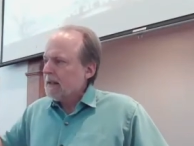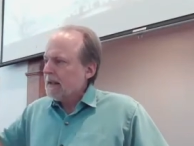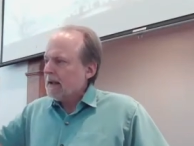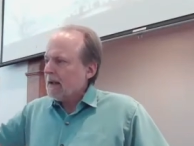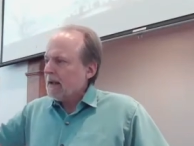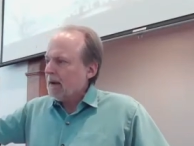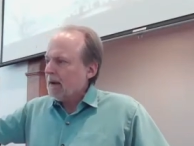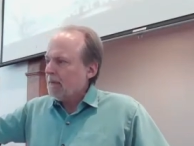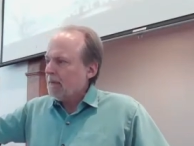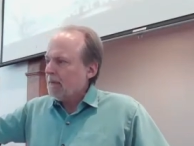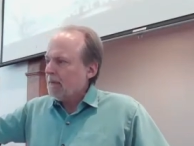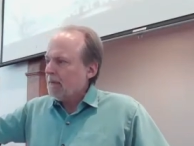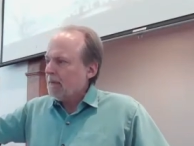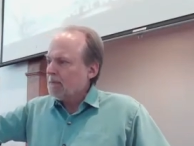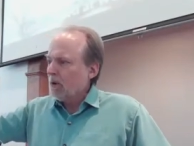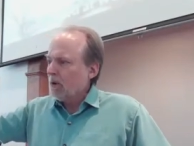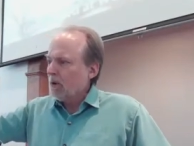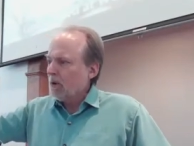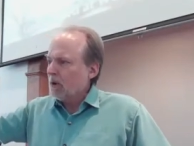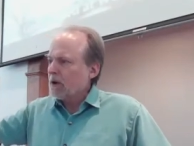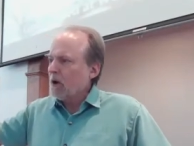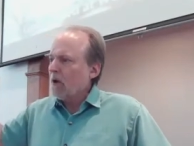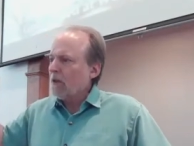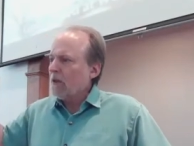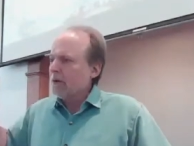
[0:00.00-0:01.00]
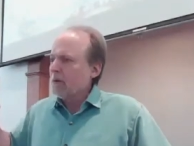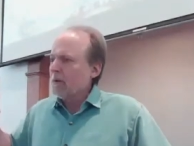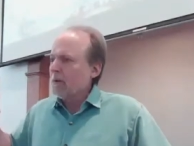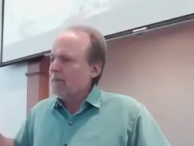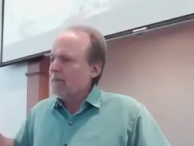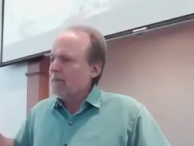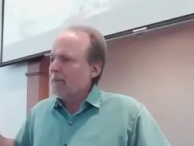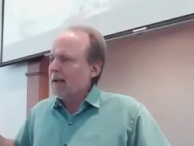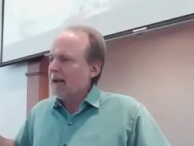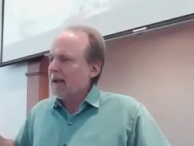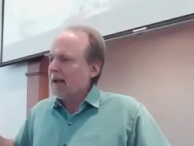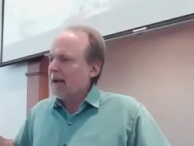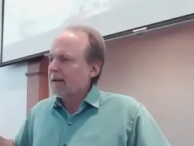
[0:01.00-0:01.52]
I want to pull it all the way
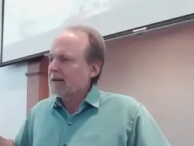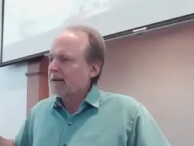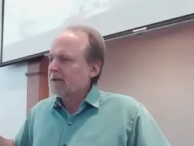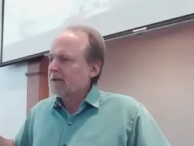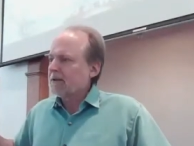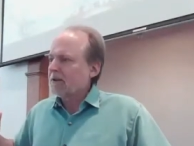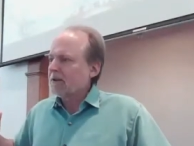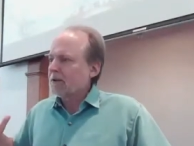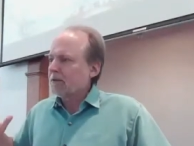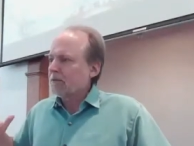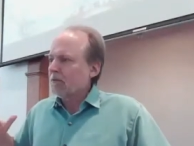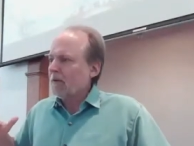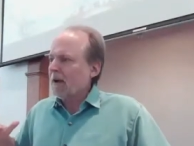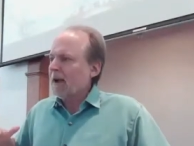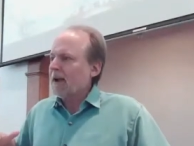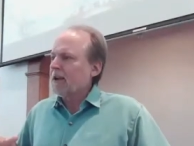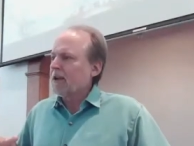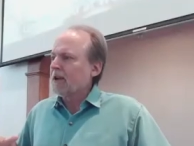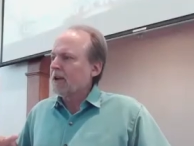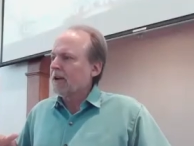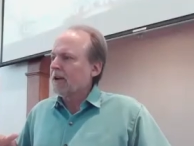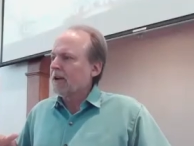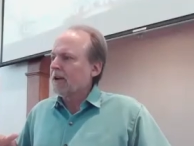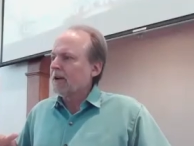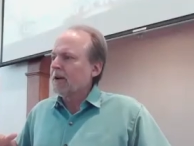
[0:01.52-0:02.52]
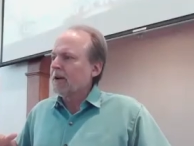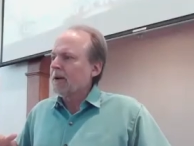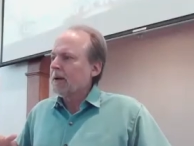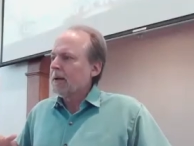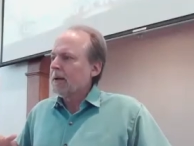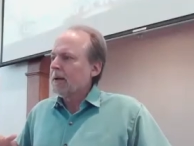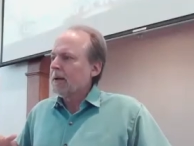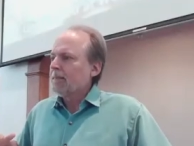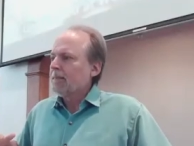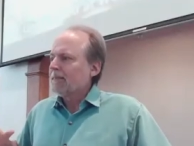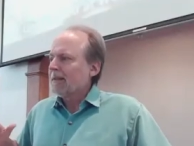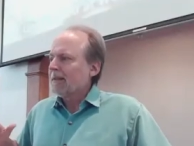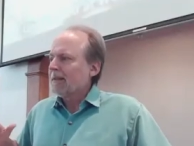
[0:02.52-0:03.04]
back to the regular
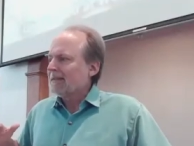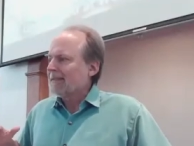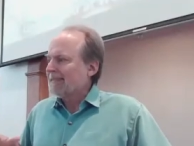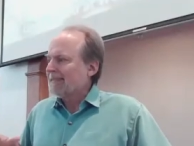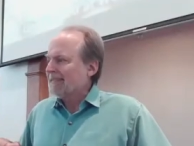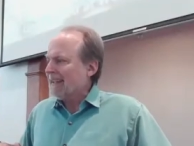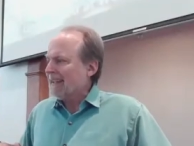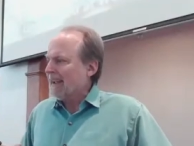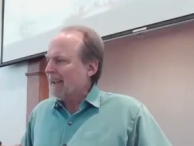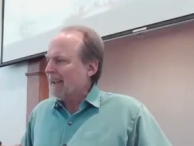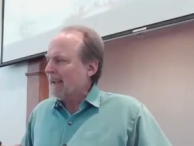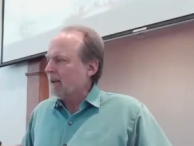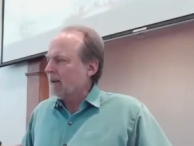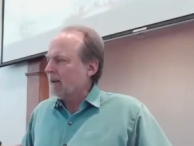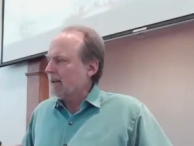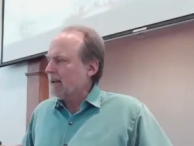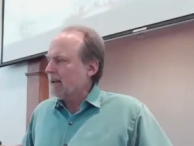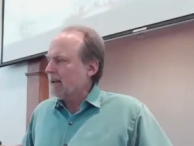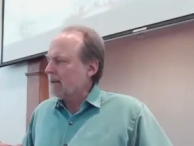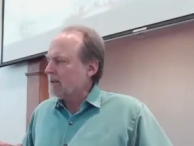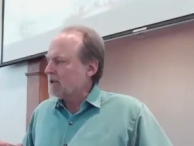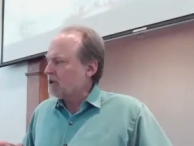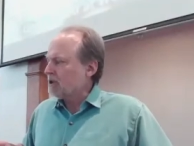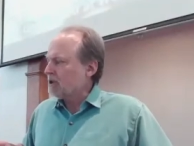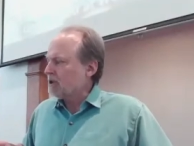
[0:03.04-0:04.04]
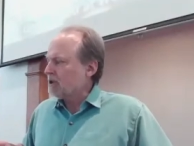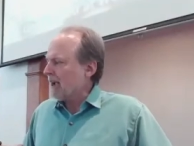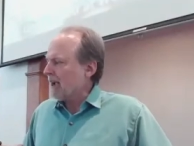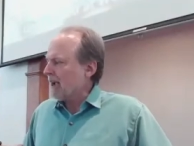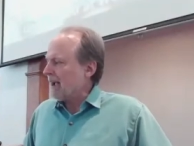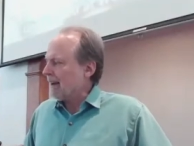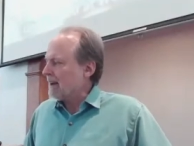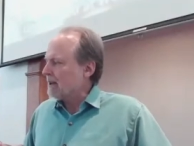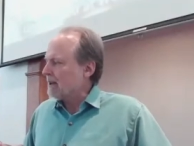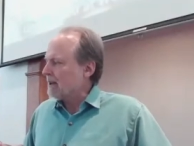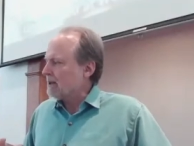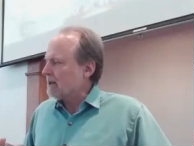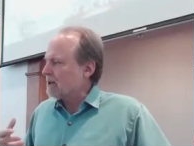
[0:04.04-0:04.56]
daily
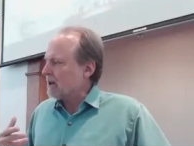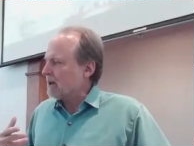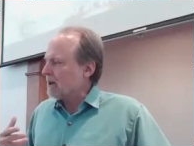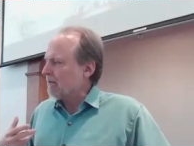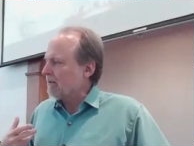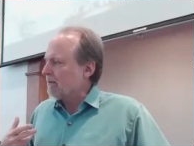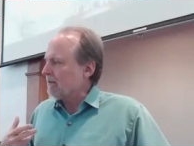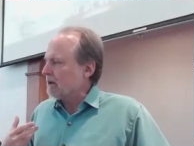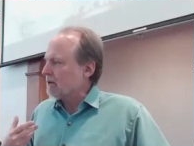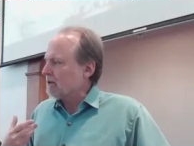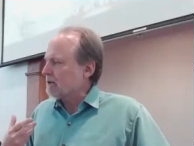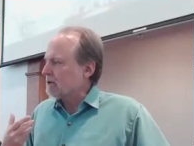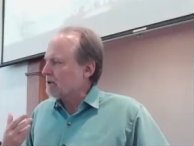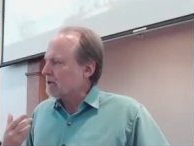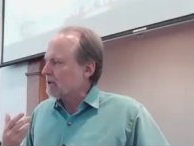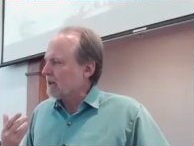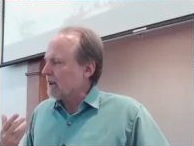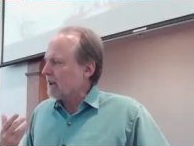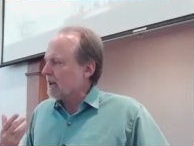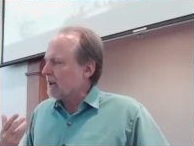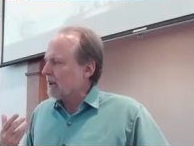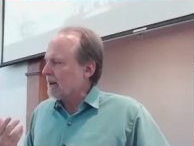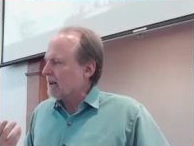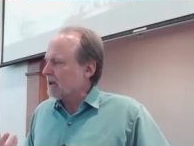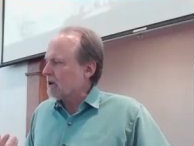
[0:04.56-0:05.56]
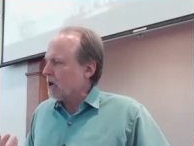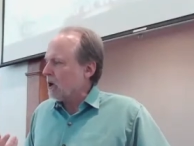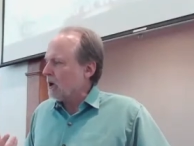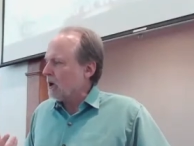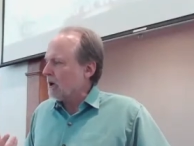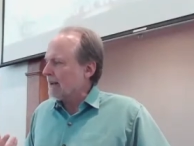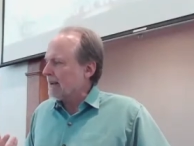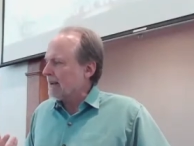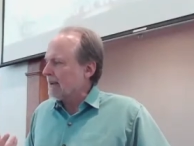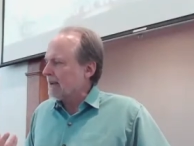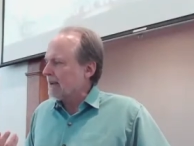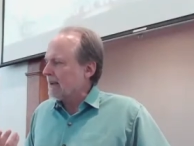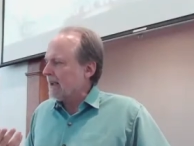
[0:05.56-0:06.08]
challenge of understanding
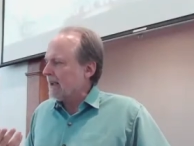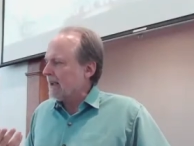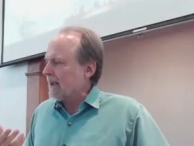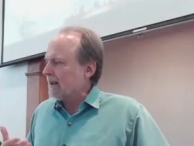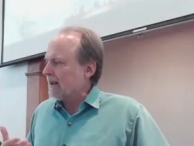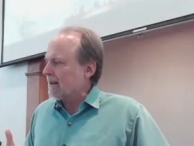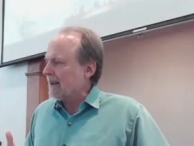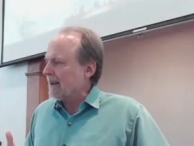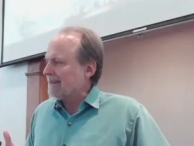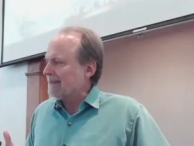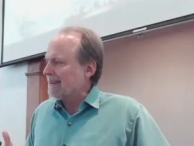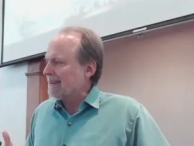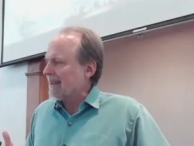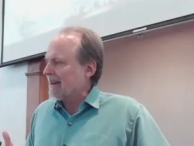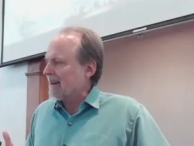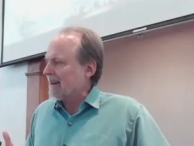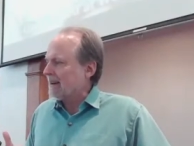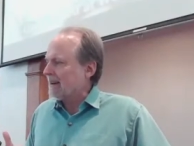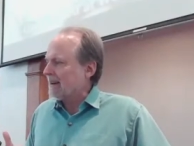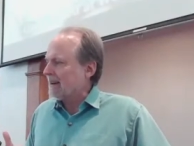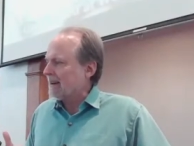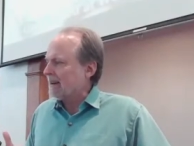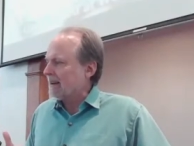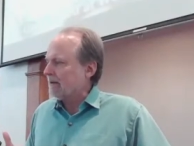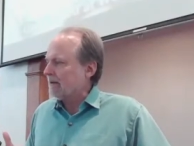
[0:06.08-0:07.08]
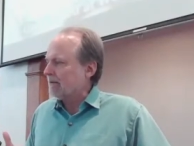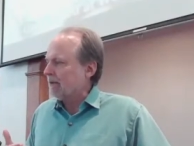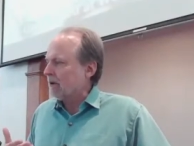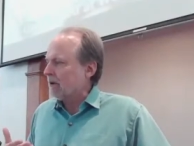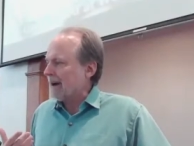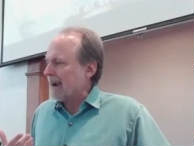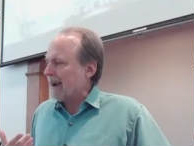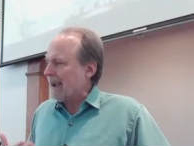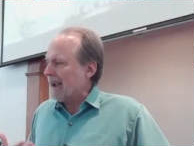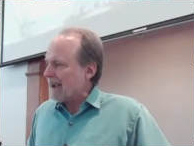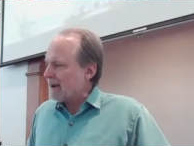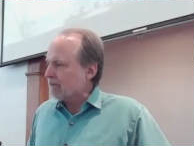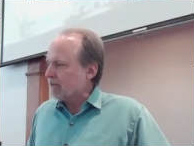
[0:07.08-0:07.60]
calling and identity for
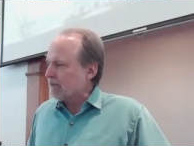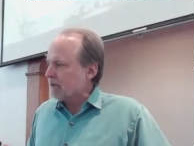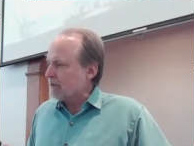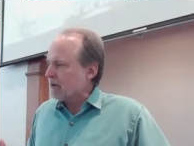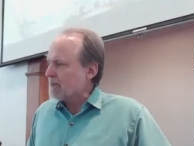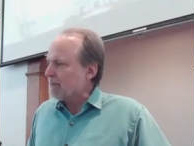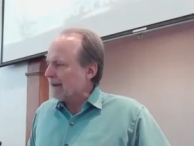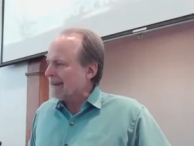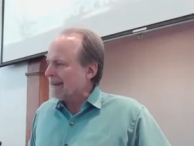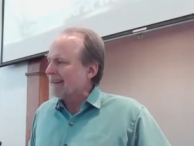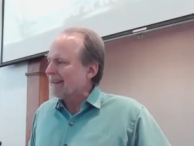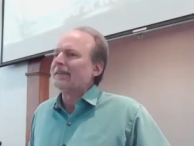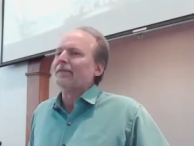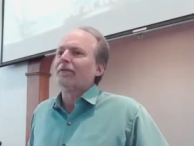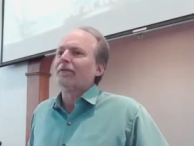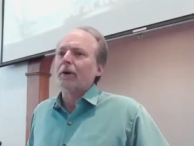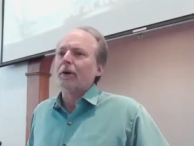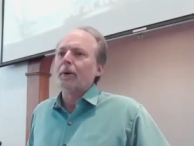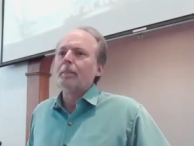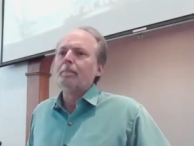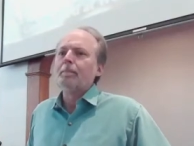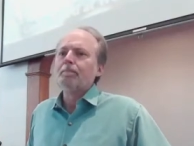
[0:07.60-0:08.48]
every believer,